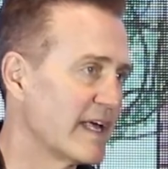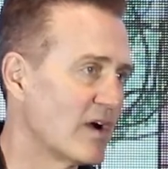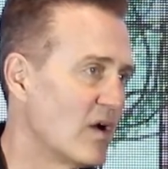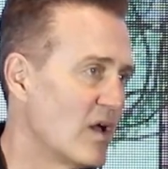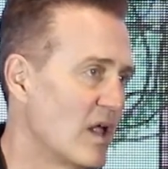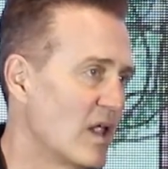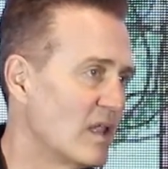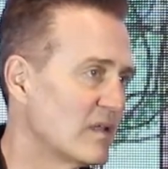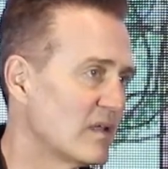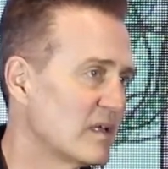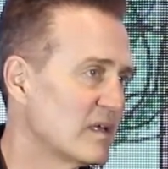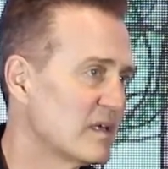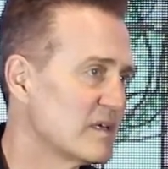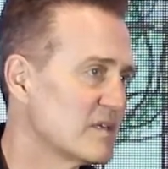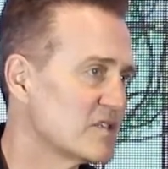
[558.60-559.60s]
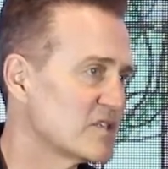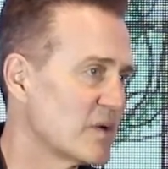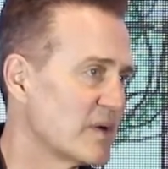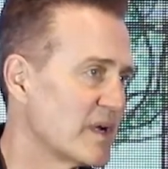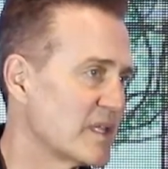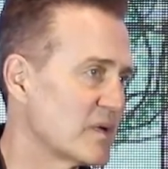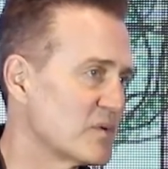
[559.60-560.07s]
at all. So
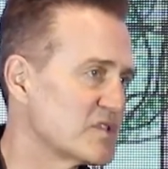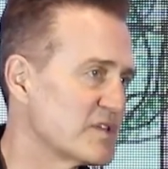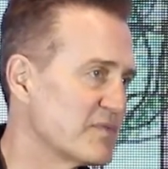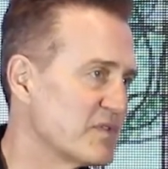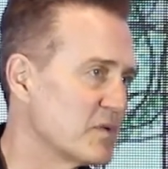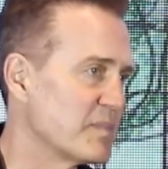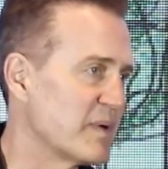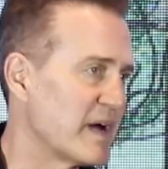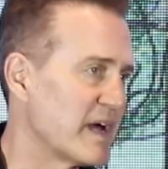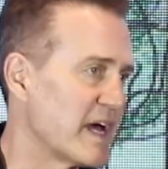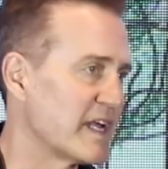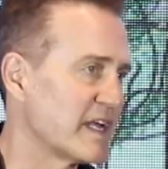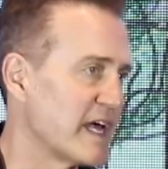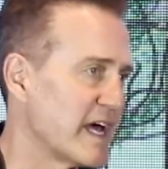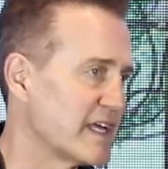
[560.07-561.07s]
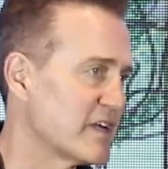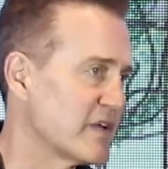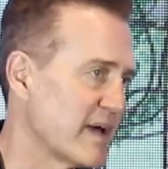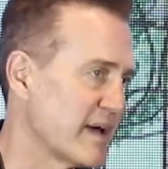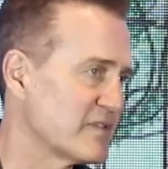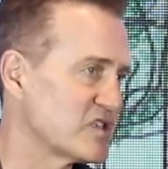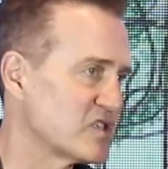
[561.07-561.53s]
in other words, if you buy online, you
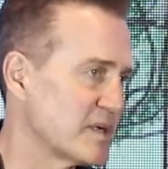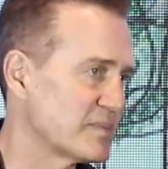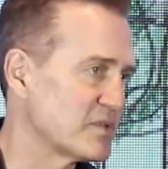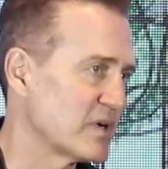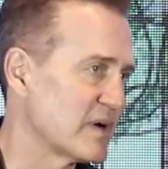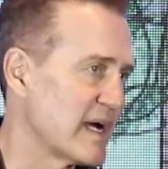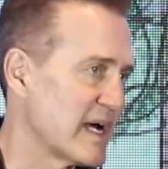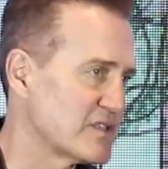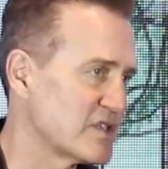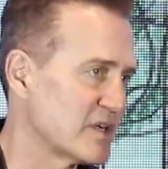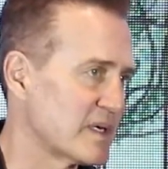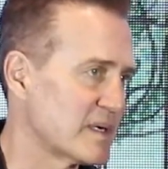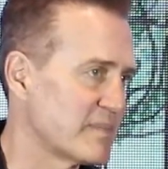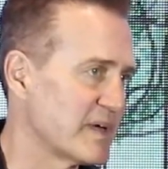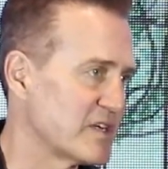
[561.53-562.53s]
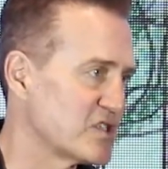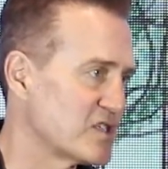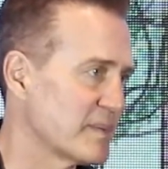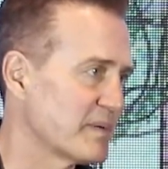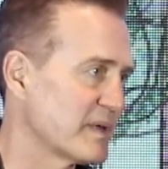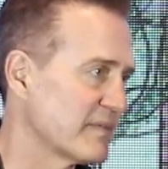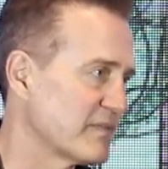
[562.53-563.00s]
have it shipped to your house, you're gonna pay shipping.